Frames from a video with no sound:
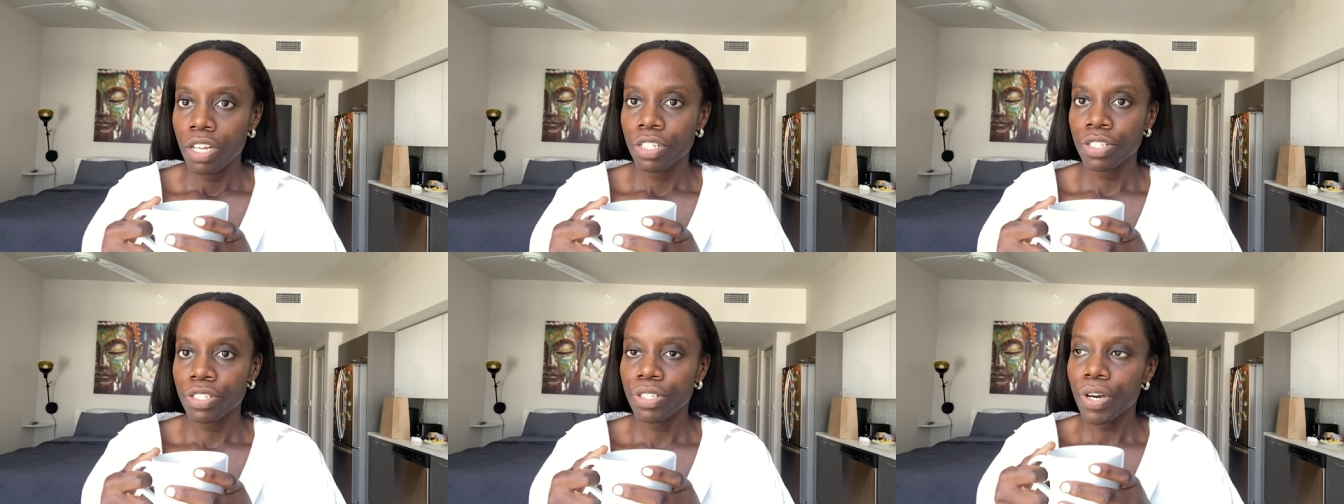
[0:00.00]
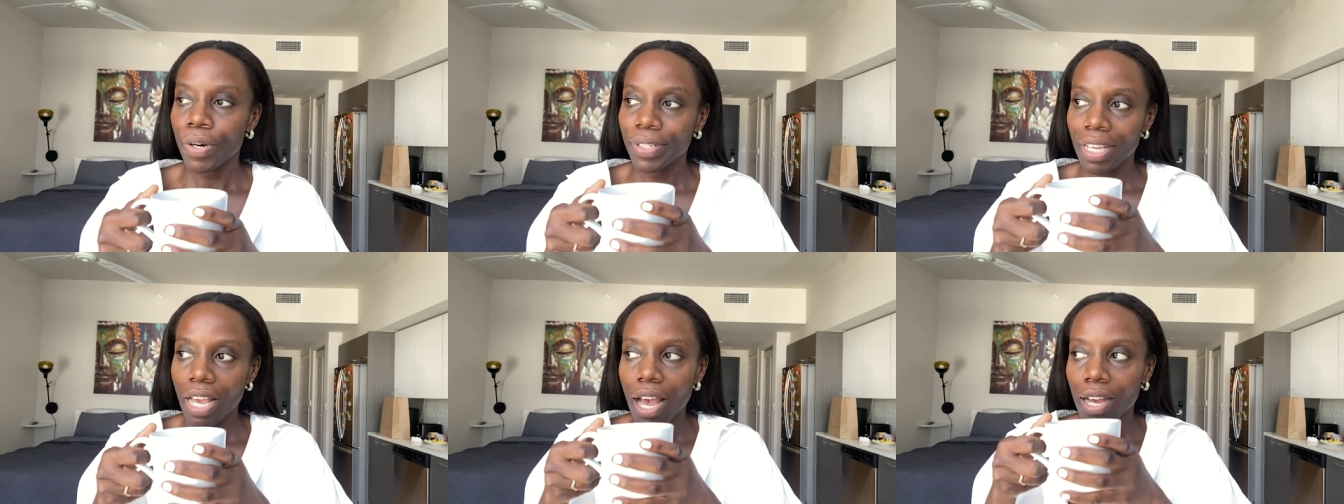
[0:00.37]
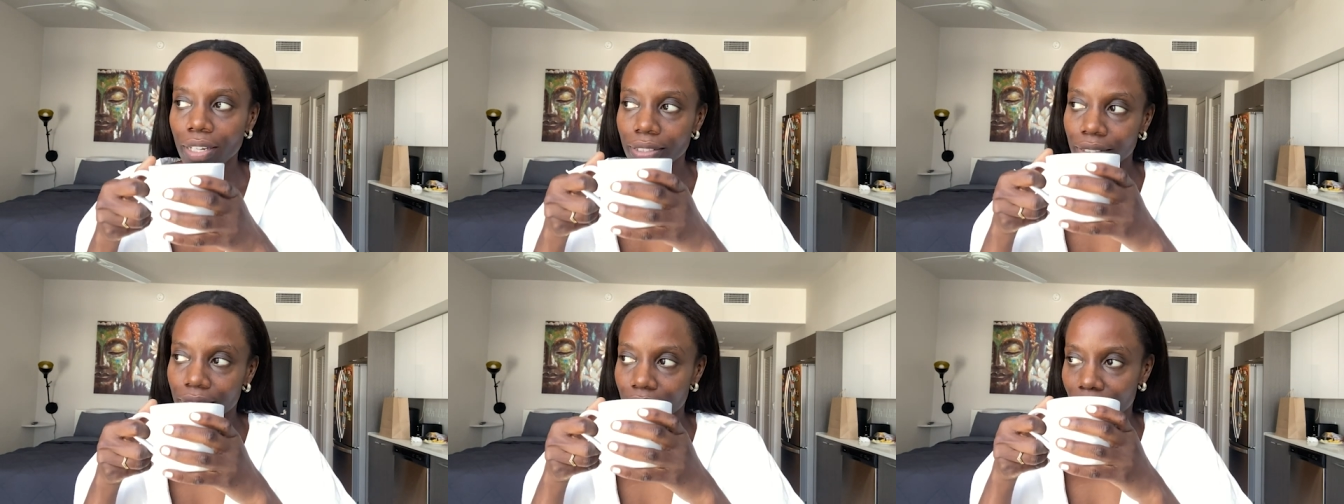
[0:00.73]
So yeah,
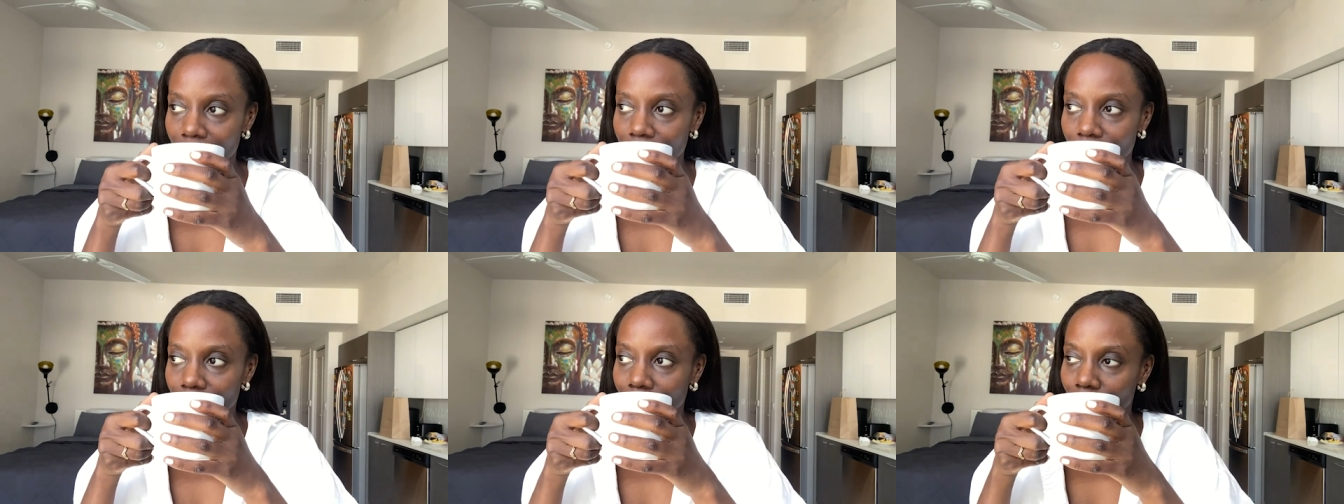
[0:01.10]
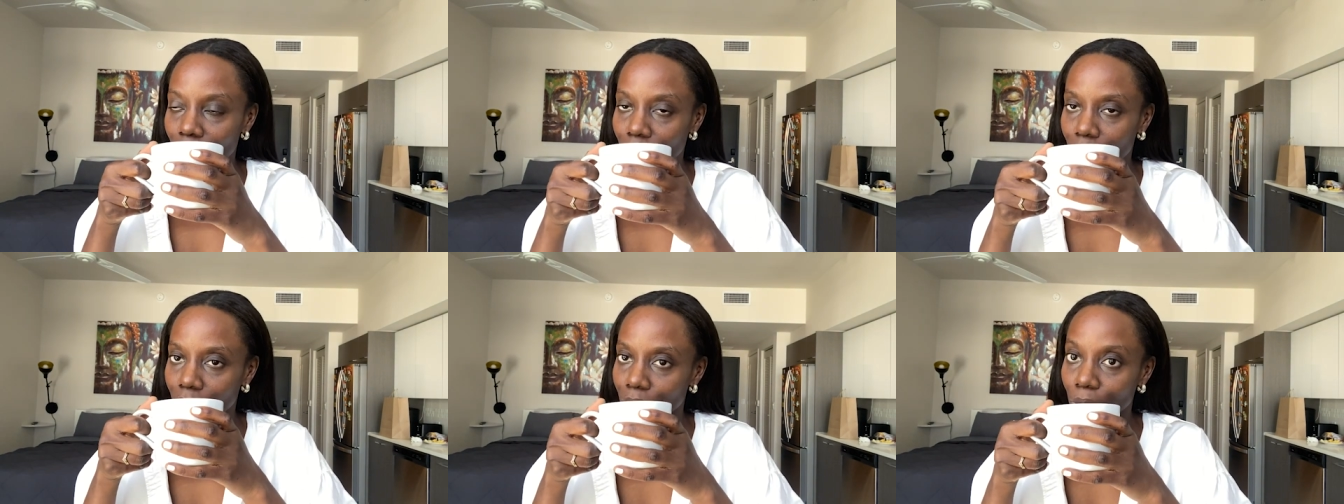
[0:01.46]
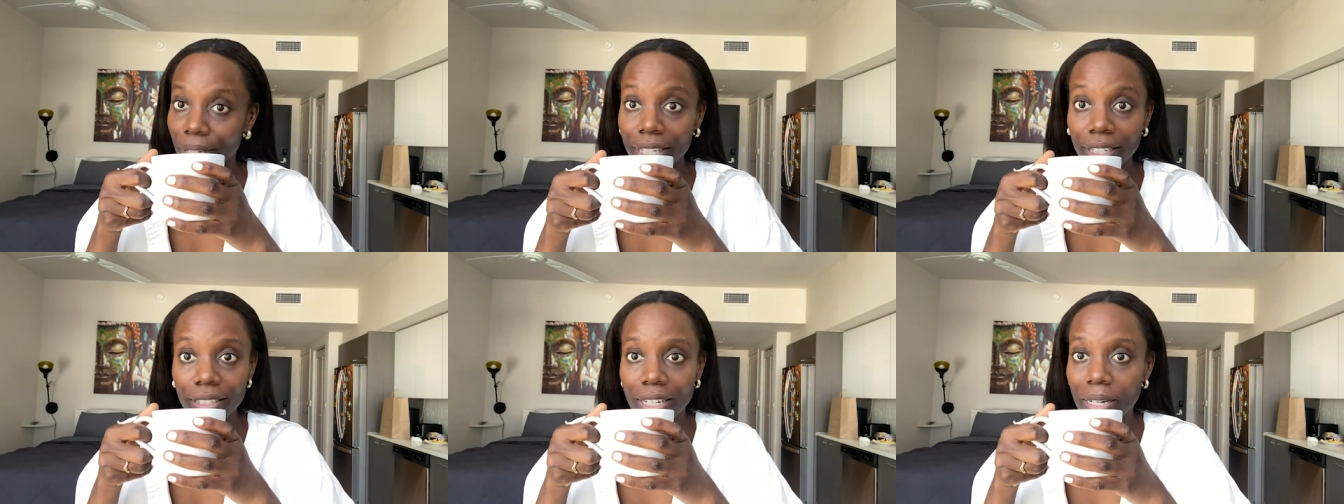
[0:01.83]
that's
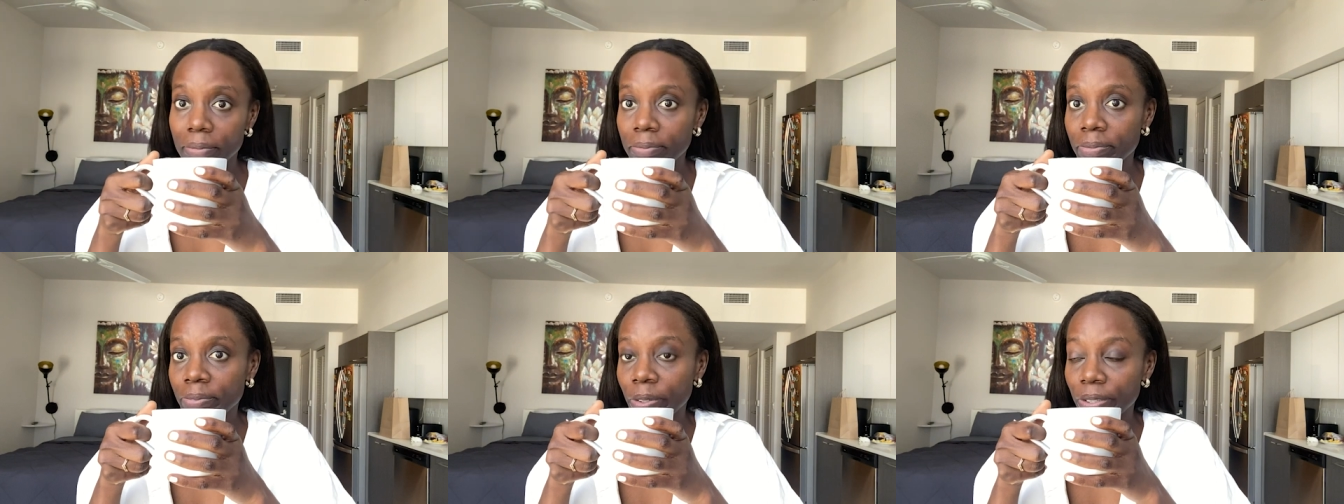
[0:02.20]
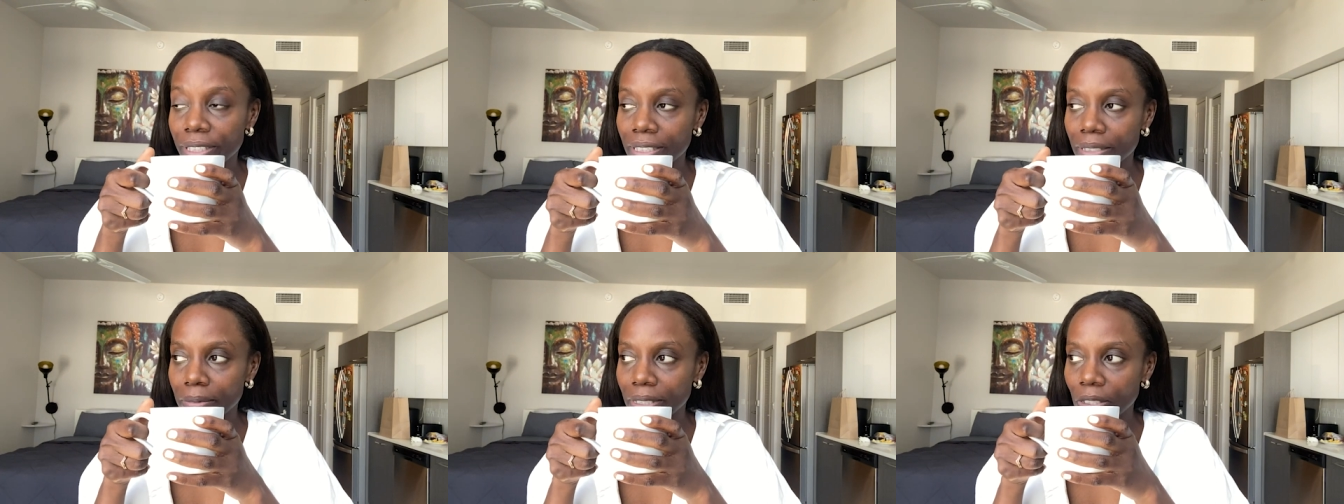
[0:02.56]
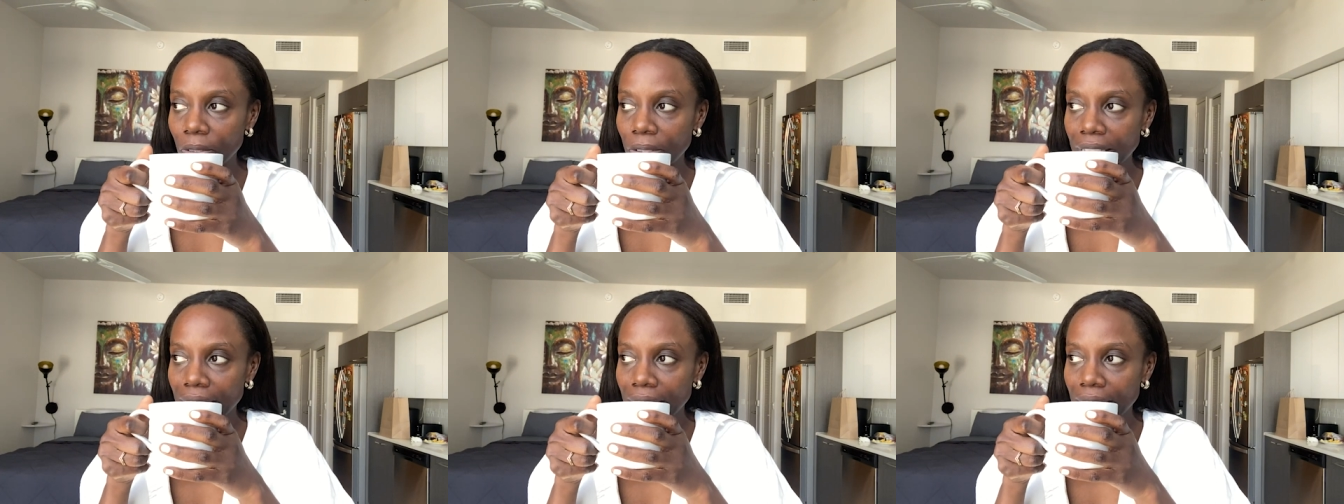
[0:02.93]
what I'm going to be doing